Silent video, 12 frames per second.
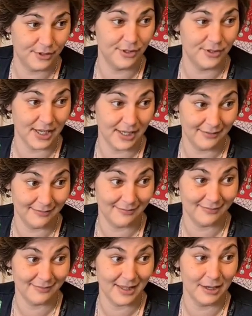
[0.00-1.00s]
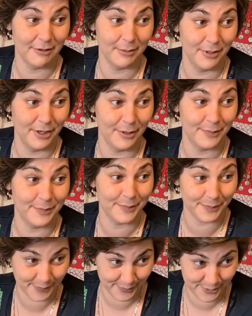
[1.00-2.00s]
Tuesday, they rang Tuesday. Me up.
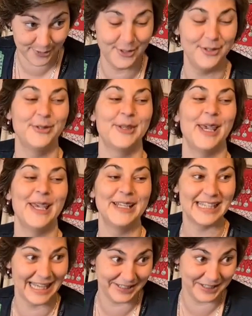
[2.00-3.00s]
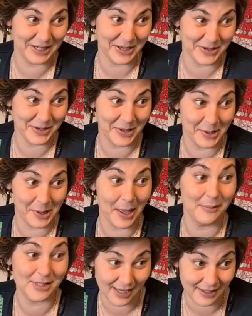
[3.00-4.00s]
Tuesday at 10 o'clock.
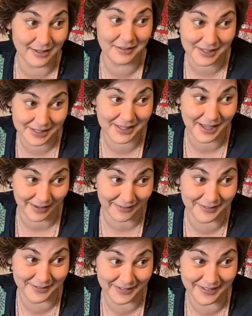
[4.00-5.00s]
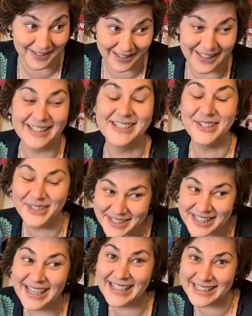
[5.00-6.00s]
I'm telling you this now.
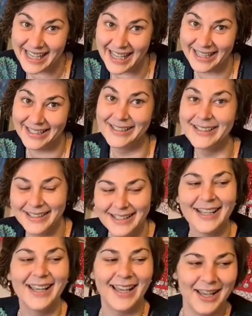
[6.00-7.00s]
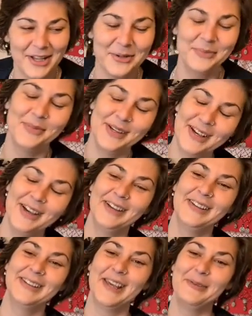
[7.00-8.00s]
Tuesday at 10.
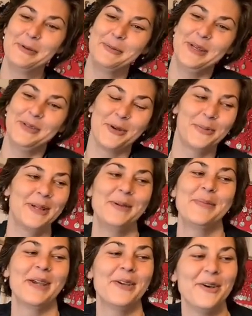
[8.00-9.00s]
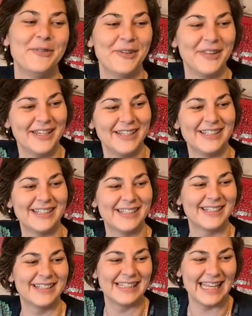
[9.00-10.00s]
They will be dropping it back off and then
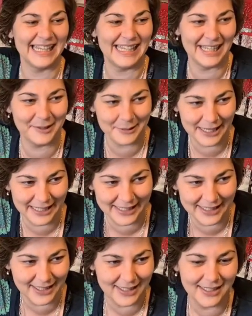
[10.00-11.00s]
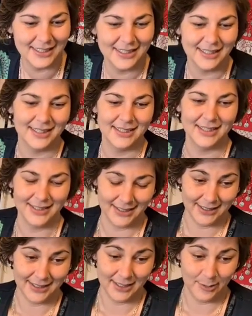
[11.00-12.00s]
taking away
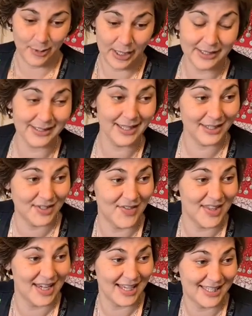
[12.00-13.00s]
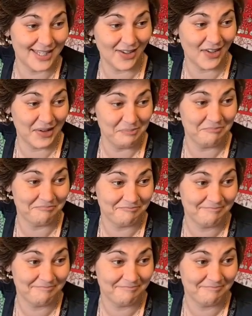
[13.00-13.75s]
Perseus for the last time.